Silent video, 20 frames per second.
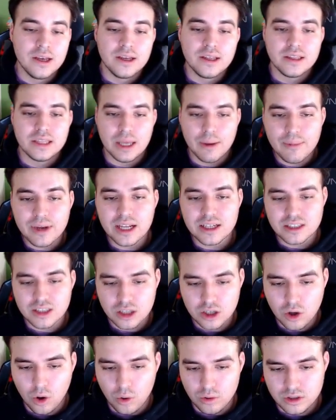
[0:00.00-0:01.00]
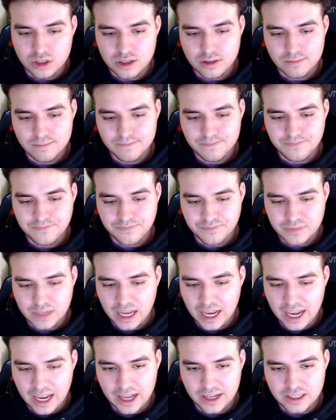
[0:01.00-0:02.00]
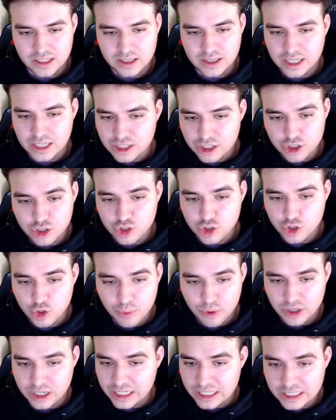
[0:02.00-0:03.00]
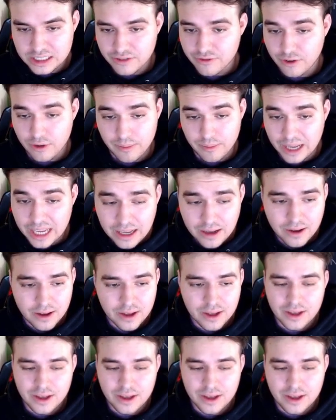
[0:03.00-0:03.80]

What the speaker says: Then we get to the Colts, and this is super easy for me.